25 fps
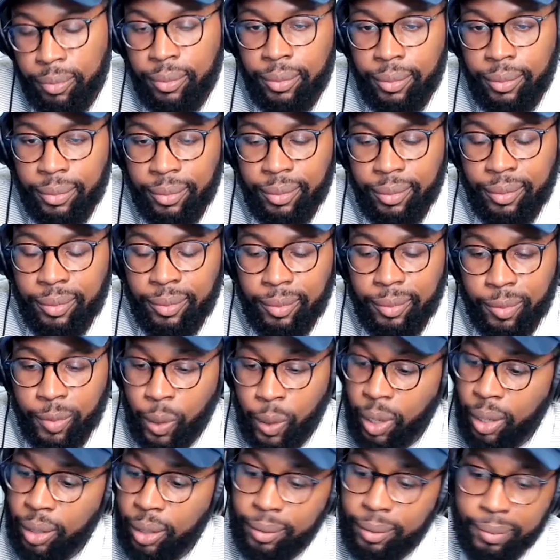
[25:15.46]

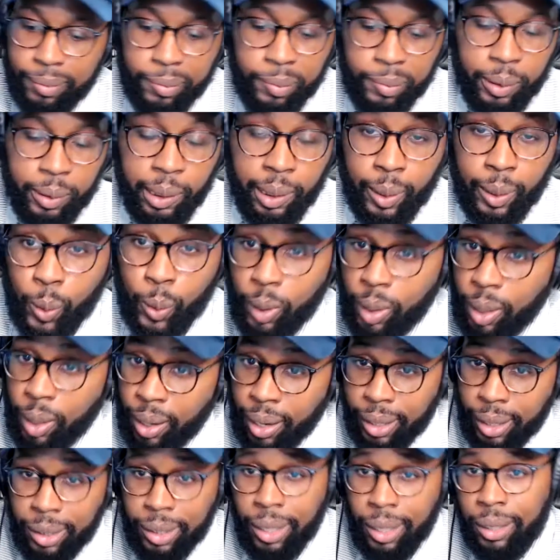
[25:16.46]
mm.
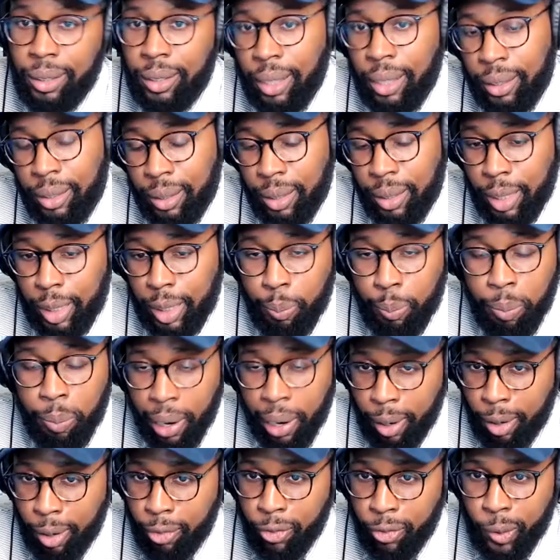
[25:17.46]
Well, no, I think
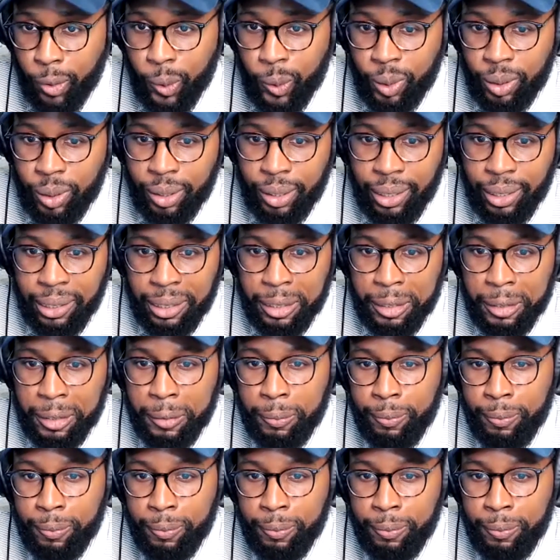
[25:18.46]
that's powerful.